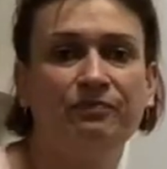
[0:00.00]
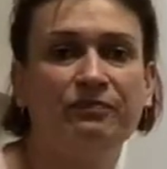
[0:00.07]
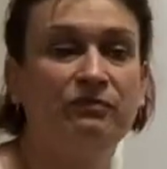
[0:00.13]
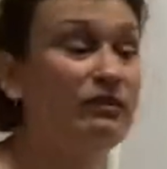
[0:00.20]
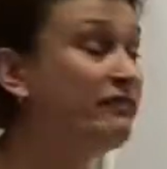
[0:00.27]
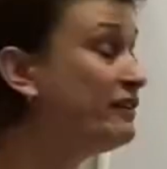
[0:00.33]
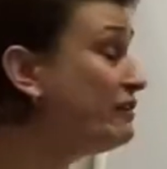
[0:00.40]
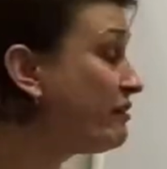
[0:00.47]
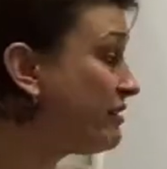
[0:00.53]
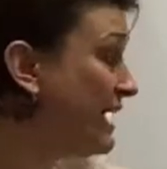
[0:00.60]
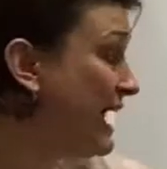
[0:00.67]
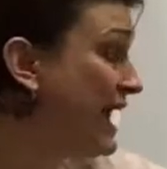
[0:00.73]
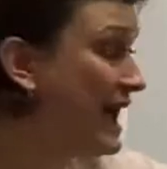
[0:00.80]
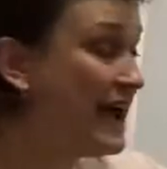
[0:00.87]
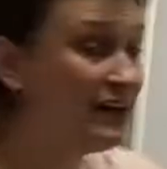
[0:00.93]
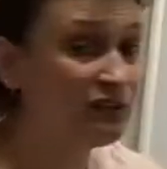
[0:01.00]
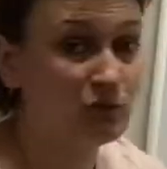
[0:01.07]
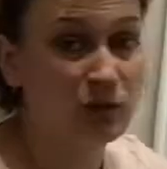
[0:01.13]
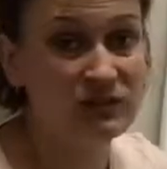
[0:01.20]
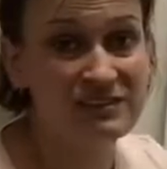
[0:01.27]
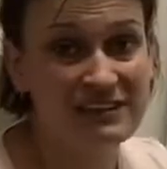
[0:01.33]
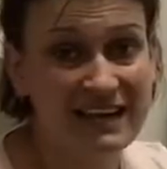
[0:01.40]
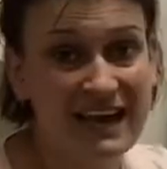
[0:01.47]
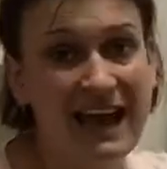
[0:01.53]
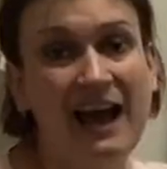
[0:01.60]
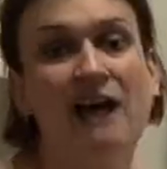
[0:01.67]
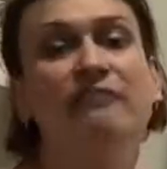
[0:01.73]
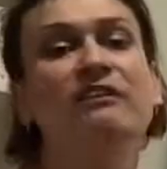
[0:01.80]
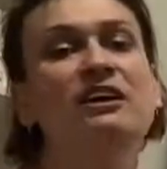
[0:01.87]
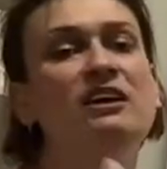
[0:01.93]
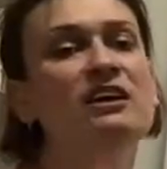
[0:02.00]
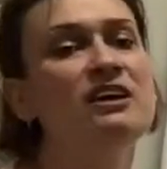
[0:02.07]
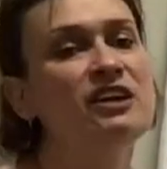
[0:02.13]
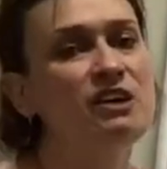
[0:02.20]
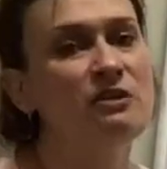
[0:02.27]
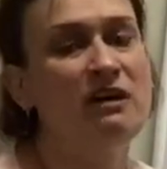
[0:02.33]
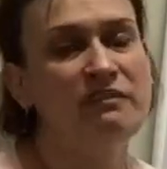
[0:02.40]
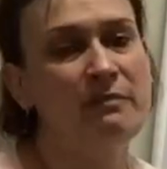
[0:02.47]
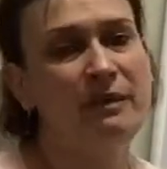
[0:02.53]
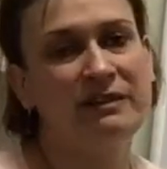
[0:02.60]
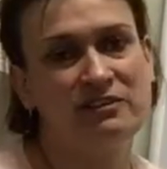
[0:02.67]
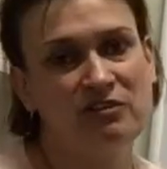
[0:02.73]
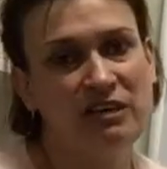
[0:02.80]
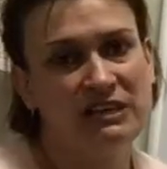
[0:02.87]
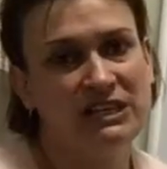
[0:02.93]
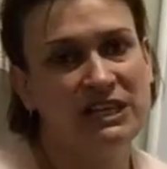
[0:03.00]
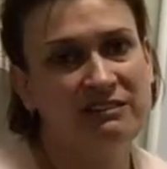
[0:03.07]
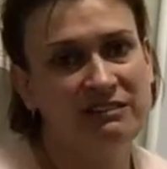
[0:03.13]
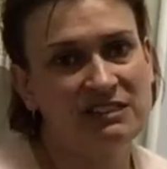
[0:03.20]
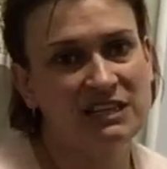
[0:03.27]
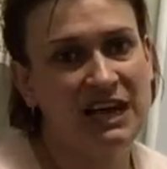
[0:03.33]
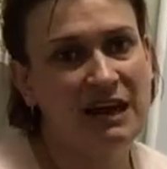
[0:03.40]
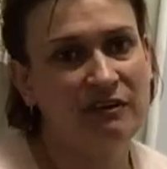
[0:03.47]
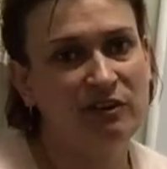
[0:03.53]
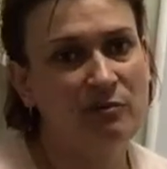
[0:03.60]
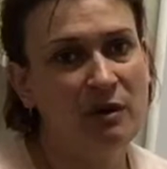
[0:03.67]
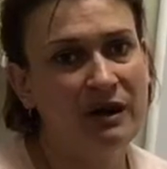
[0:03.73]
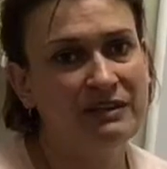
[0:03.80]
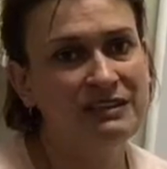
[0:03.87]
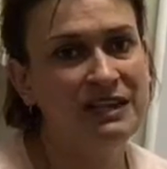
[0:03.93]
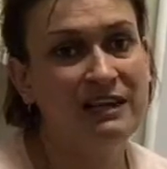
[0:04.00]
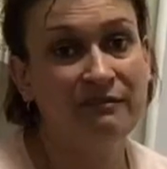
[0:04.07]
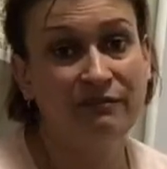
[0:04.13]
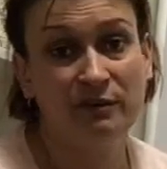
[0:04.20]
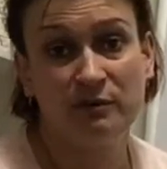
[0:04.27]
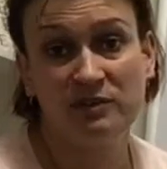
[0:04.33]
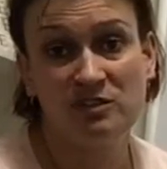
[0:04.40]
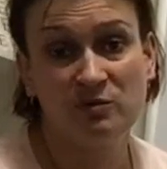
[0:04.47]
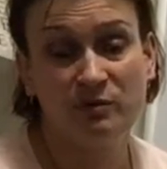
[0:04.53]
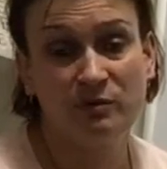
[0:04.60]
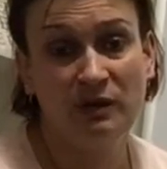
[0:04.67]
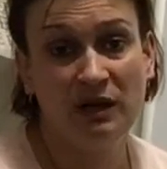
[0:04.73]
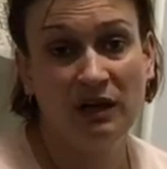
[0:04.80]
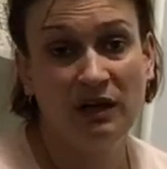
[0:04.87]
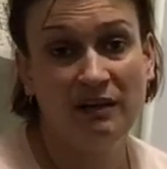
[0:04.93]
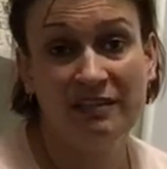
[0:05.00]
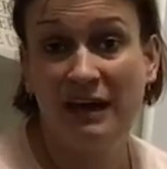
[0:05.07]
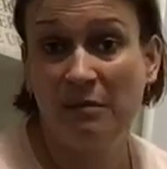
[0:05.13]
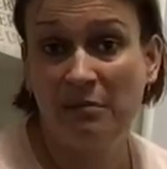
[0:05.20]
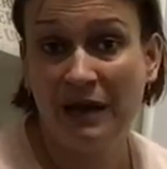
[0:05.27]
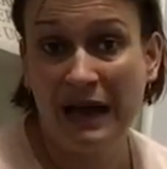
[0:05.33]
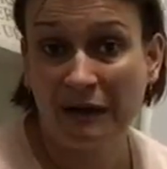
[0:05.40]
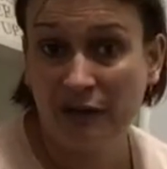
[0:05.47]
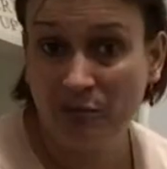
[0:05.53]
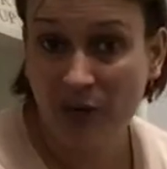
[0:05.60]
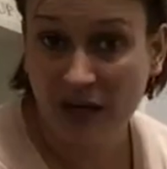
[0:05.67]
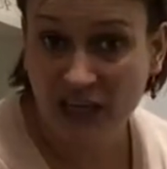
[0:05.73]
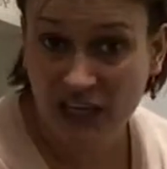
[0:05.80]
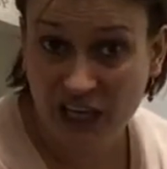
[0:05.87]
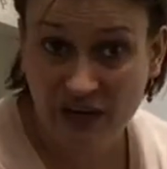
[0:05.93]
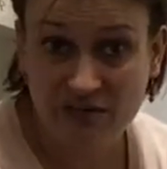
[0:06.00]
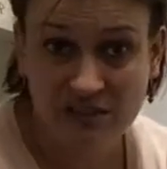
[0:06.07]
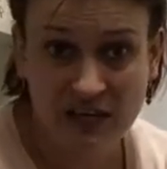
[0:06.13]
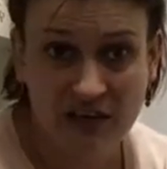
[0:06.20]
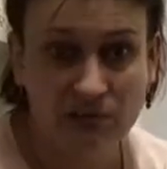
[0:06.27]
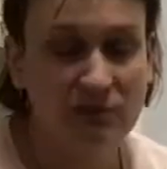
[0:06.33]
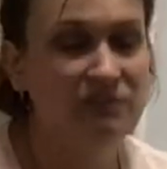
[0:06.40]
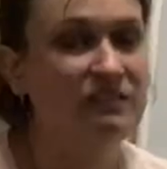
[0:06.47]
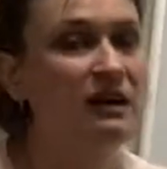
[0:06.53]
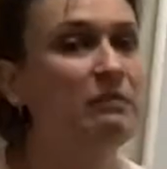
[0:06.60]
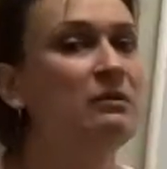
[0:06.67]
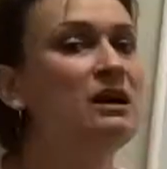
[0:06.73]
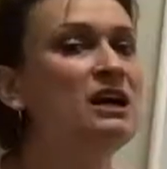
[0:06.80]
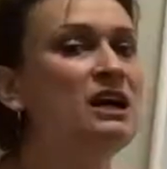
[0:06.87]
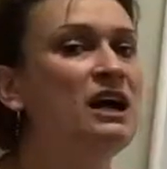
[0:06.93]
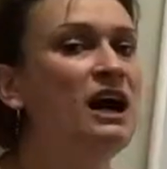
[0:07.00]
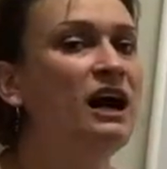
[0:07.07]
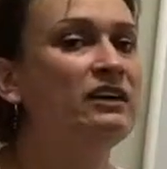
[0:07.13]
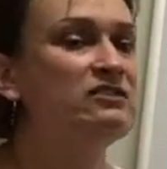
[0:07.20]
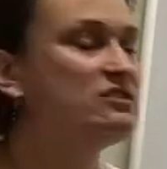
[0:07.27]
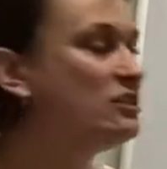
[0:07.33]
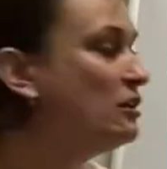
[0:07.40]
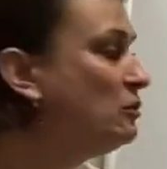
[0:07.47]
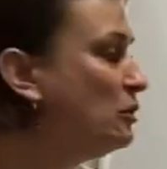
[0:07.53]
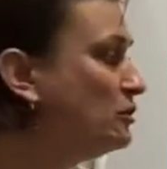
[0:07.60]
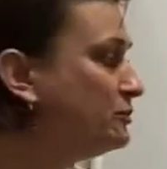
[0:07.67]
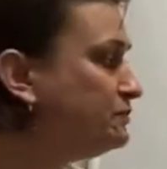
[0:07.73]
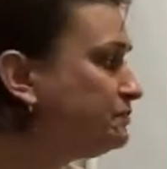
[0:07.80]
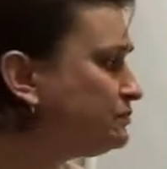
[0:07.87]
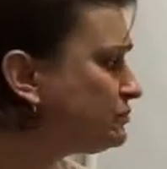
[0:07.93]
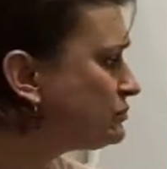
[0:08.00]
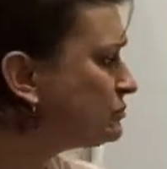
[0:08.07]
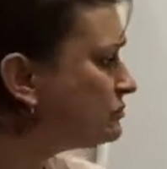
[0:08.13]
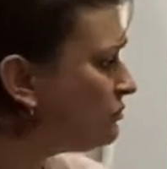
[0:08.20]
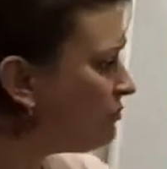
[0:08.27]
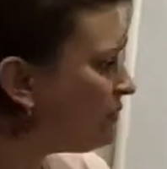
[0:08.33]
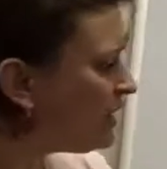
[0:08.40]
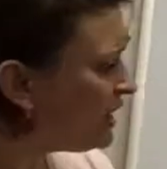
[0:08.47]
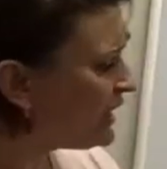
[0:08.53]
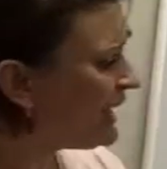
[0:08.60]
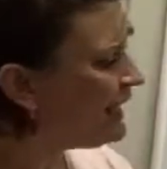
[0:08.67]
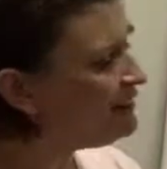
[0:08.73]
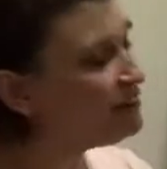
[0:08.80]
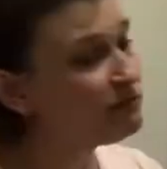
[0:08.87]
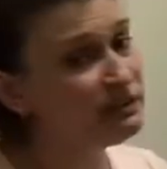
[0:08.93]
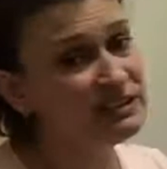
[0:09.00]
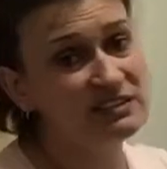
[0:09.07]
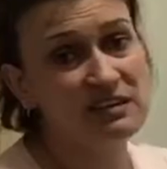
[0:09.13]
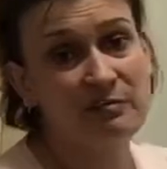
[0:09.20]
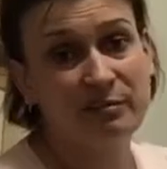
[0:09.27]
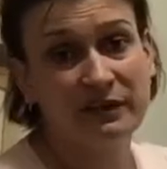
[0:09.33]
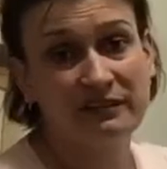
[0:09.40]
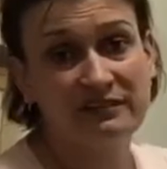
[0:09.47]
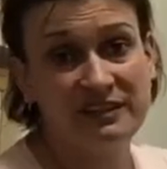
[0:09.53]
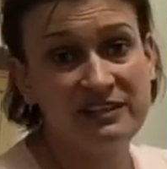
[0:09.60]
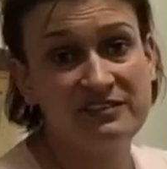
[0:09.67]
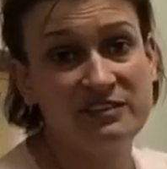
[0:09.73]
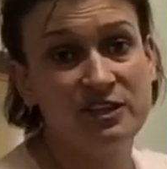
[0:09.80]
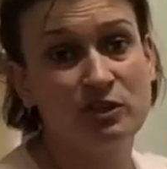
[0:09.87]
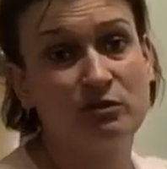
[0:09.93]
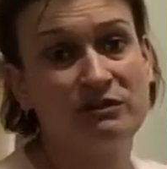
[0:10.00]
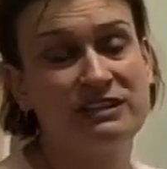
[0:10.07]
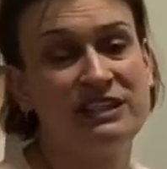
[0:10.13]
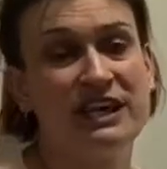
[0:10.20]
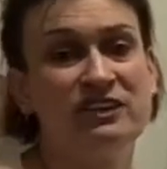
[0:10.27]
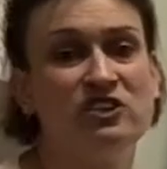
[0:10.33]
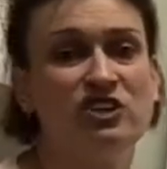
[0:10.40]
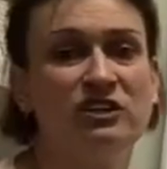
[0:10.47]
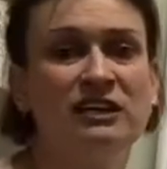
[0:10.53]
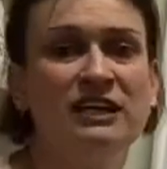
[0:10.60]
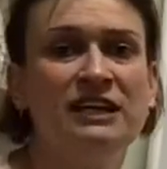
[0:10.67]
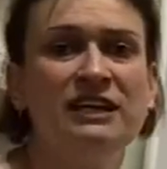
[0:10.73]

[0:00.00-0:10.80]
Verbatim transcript: reveal their hand. Once they have, you have a better idea as to how you might influence uh, them, how you might negotiate with them, and so on. Again, the reason I bring this to your attention